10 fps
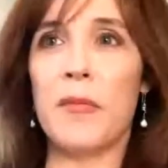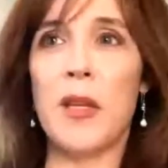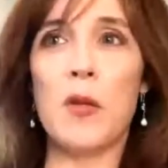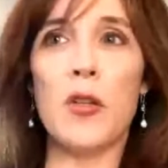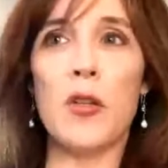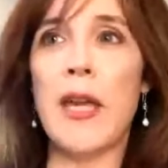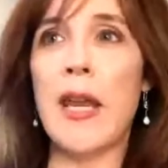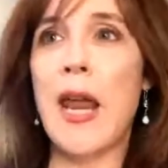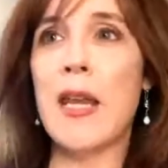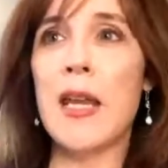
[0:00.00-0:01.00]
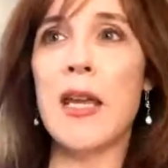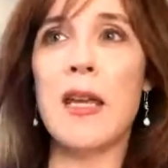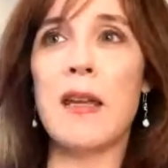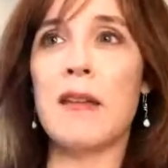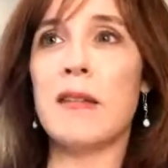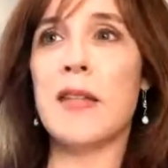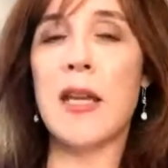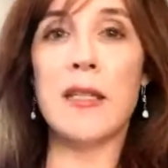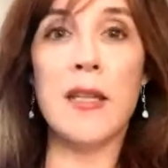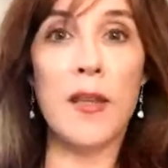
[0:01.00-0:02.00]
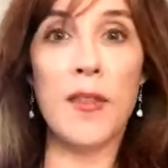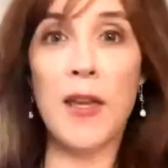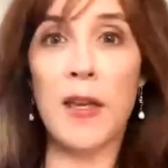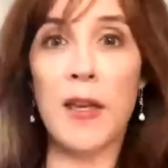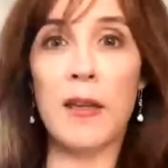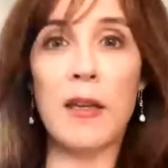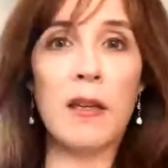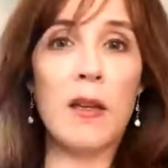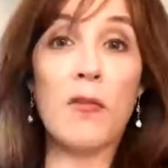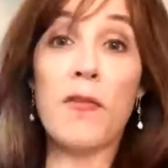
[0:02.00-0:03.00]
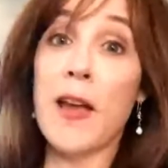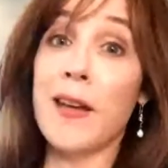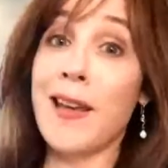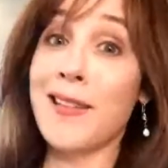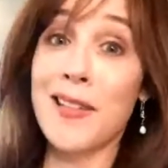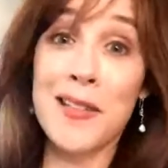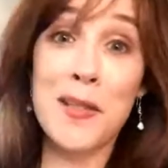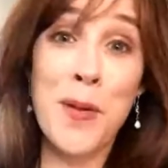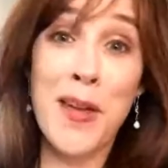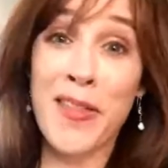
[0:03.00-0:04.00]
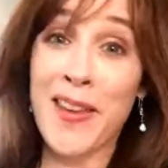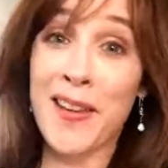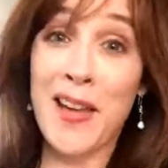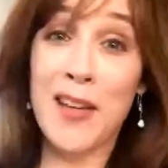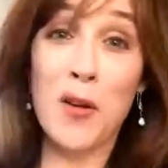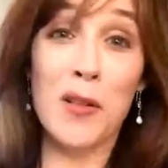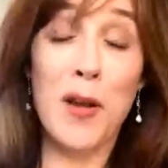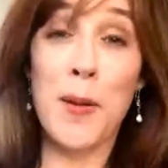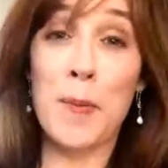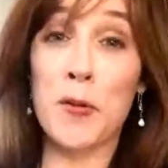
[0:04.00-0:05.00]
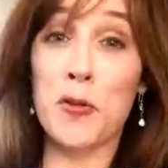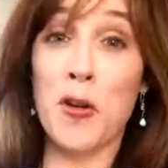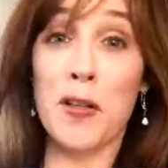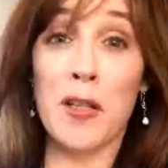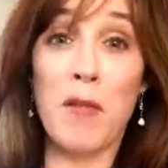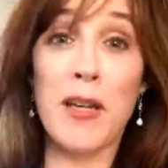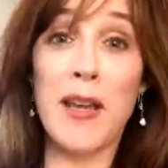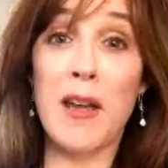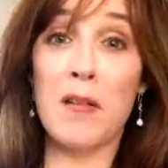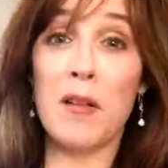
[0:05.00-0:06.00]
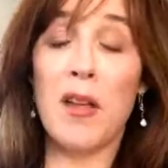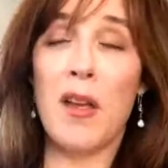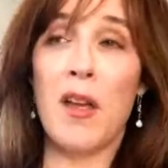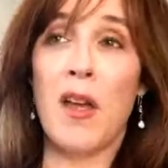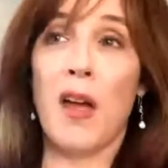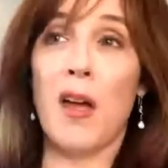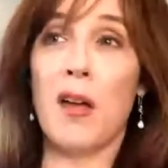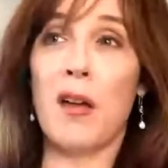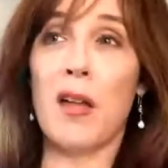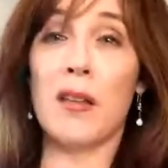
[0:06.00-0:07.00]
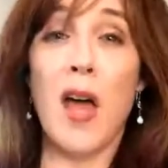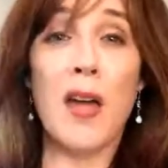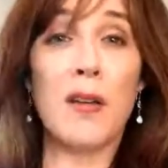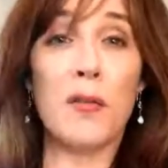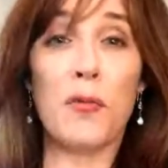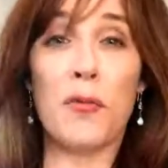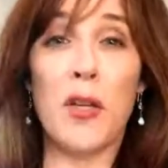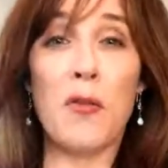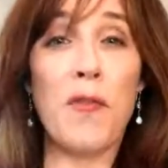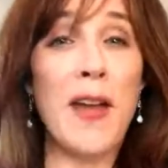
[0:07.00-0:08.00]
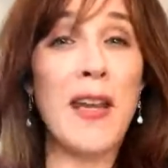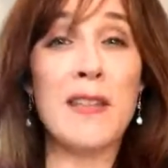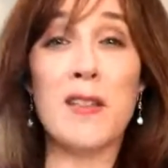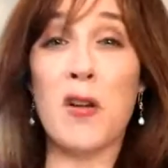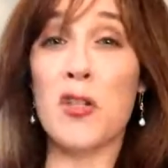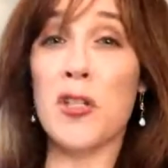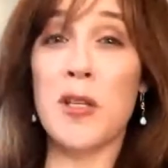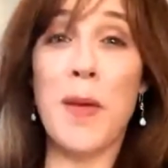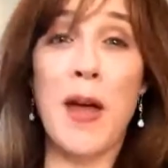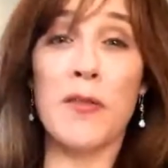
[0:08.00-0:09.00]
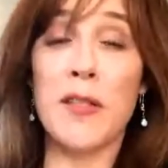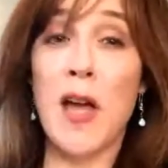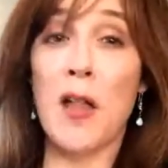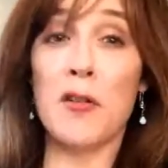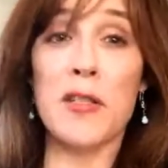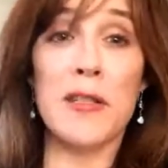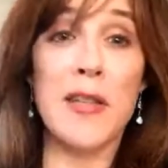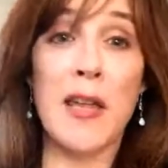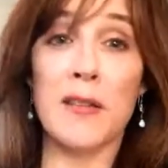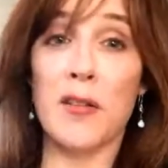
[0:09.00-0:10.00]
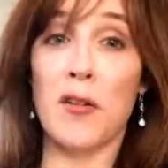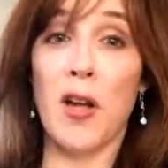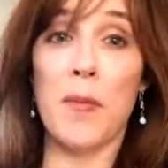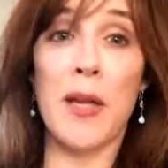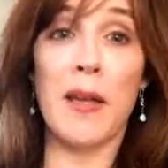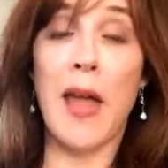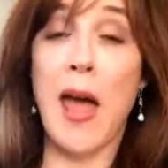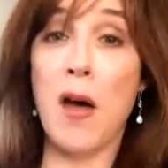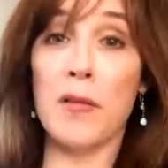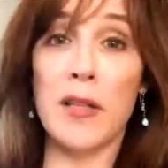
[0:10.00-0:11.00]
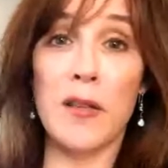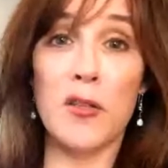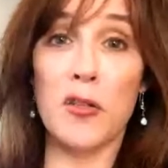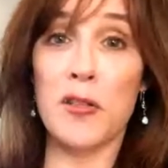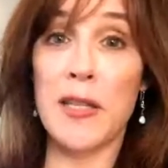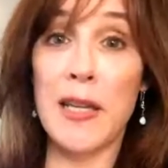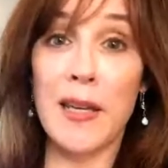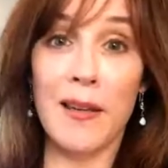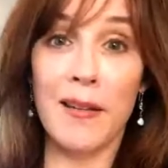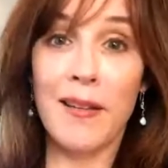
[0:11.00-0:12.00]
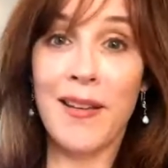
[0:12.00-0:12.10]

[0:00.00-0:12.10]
Looking at any day-to-day thing, finances is a big thing. I know a lot of people are struggling right now. A lot of, finances aren't just about the dollars and cents that are coming out and that you're seeing